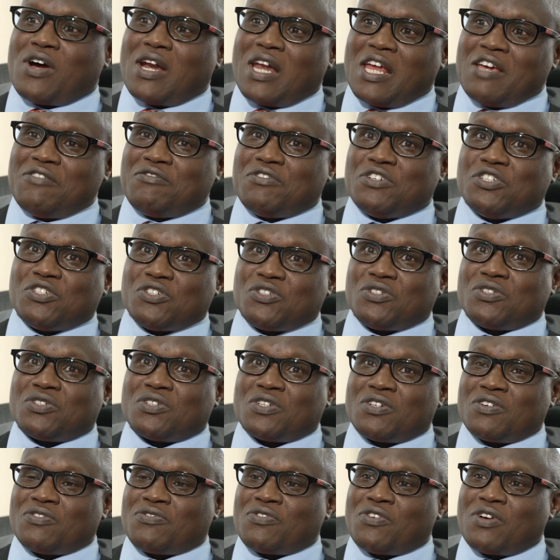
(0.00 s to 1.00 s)
life
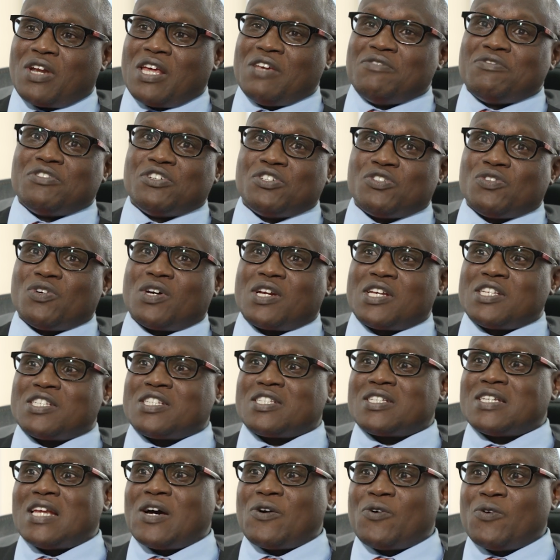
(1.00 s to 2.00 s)
insurance
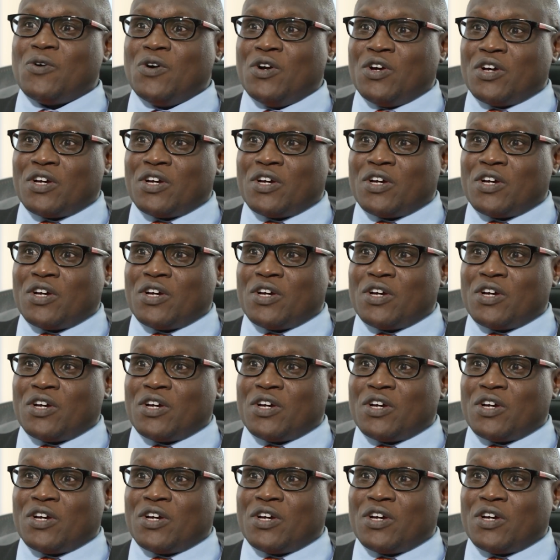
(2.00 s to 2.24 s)
is now